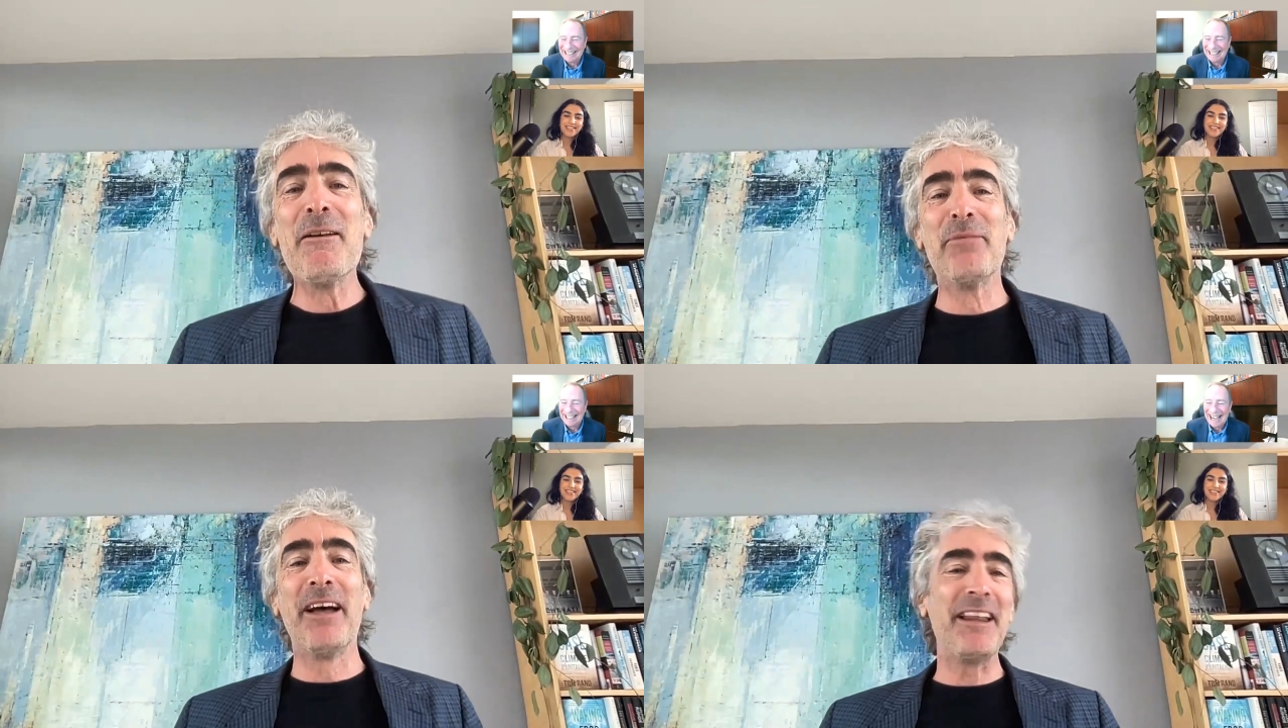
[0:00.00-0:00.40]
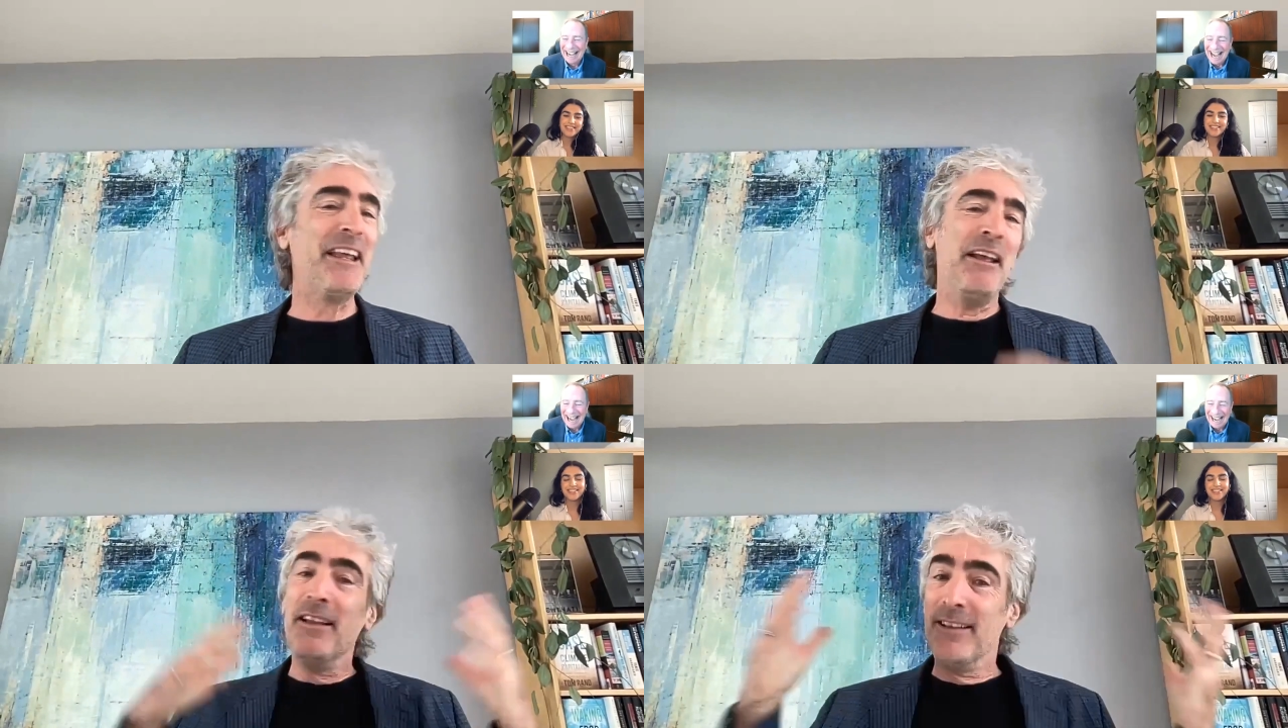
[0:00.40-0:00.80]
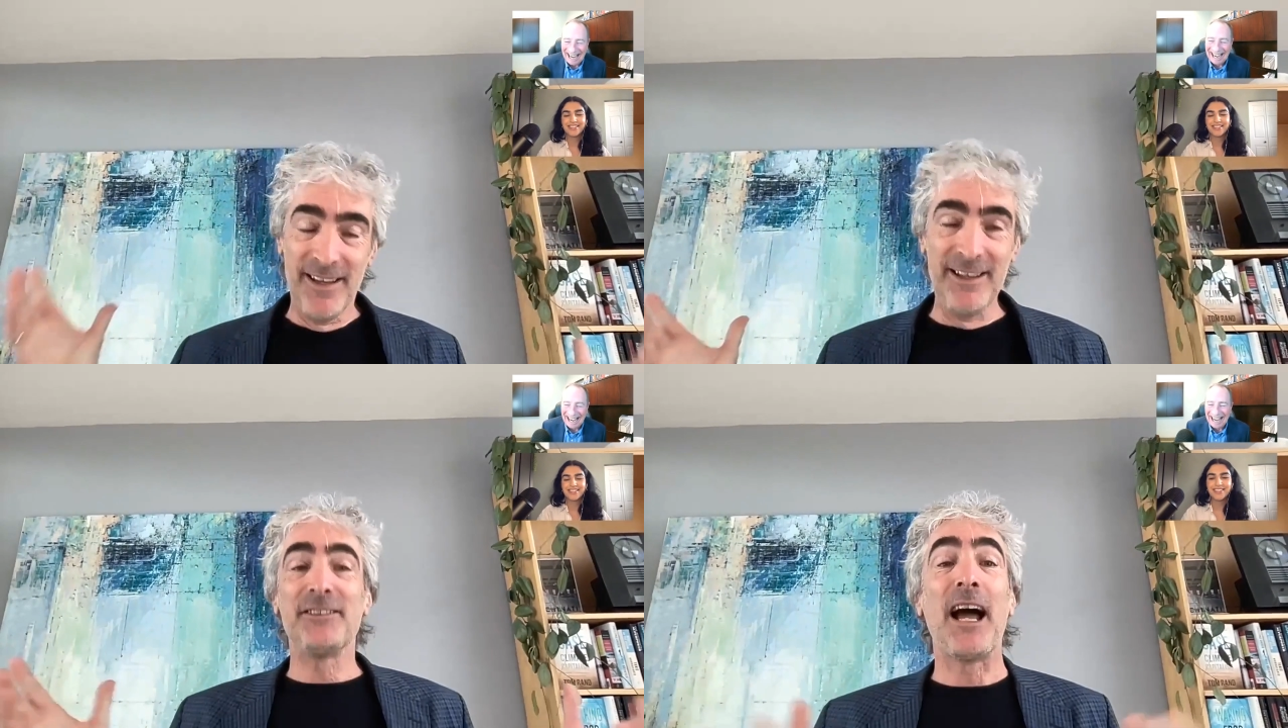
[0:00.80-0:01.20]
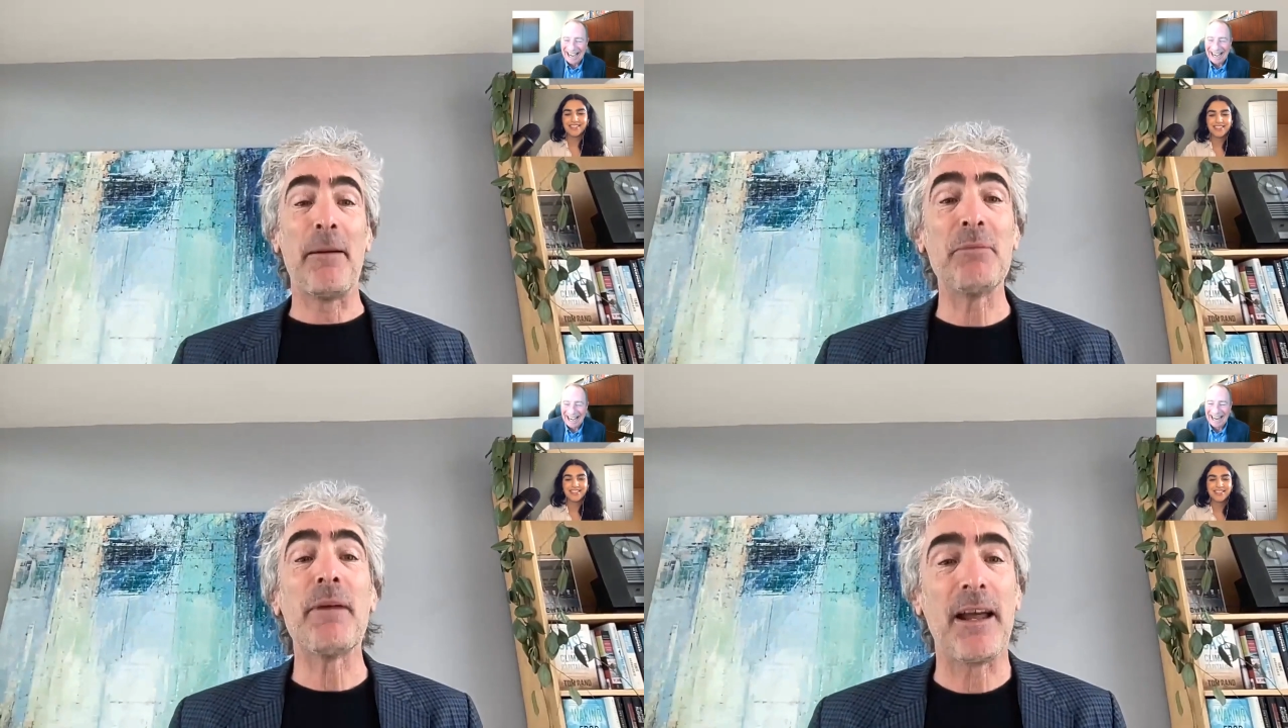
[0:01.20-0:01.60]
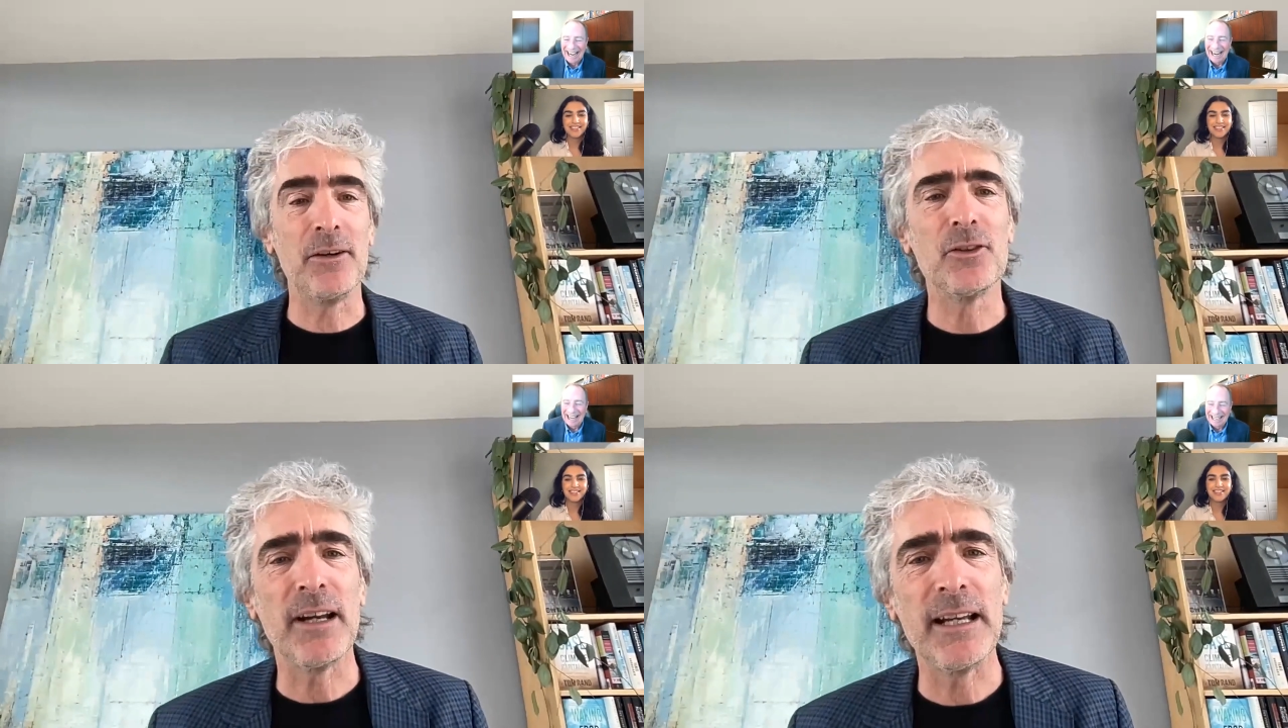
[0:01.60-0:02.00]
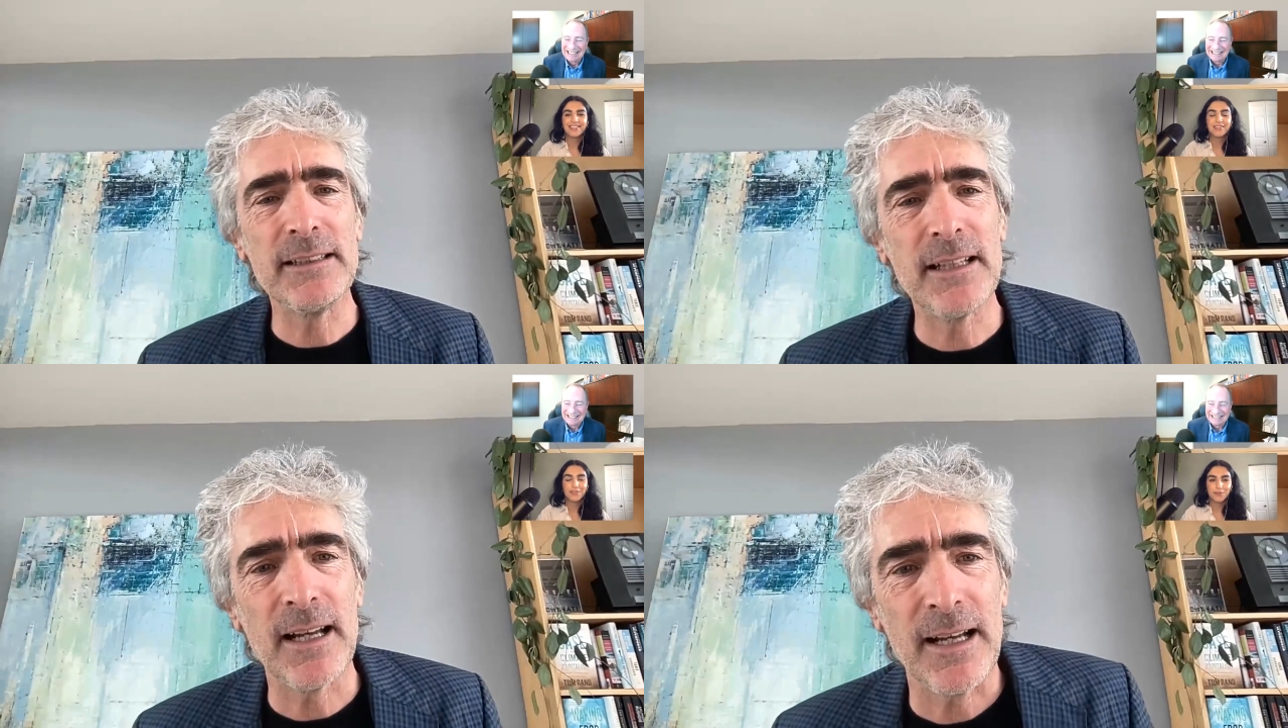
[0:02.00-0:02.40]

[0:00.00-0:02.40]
but timing matters, right?